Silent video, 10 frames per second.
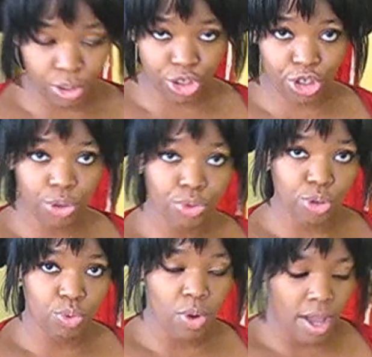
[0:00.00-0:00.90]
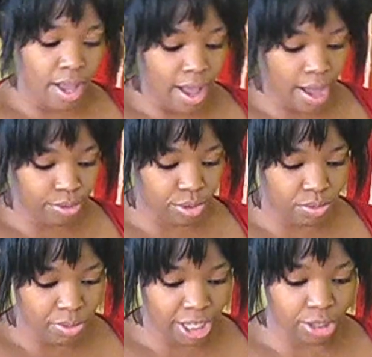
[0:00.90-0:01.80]
going to show you how to
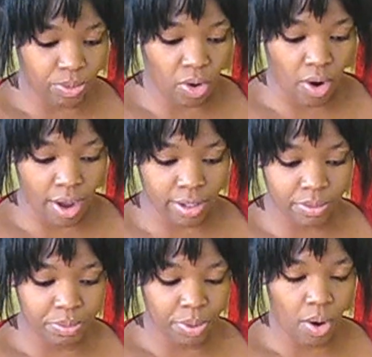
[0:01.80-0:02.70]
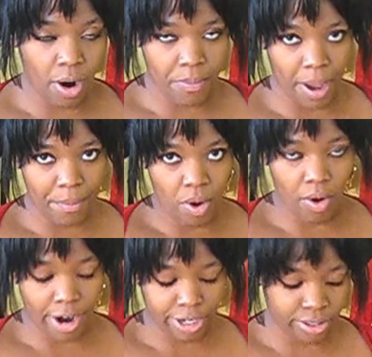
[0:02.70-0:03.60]
make the bra part by
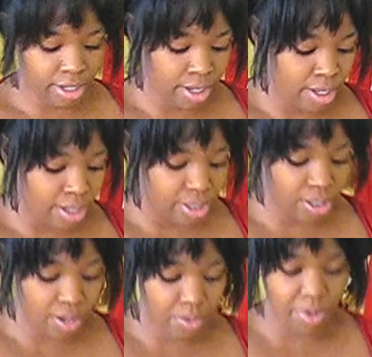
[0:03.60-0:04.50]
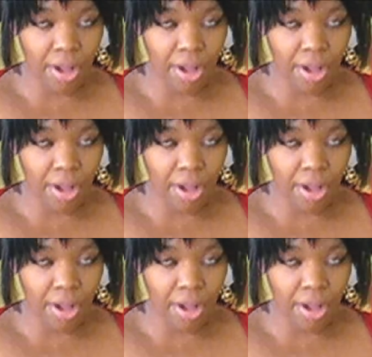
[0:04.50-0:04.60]
part. So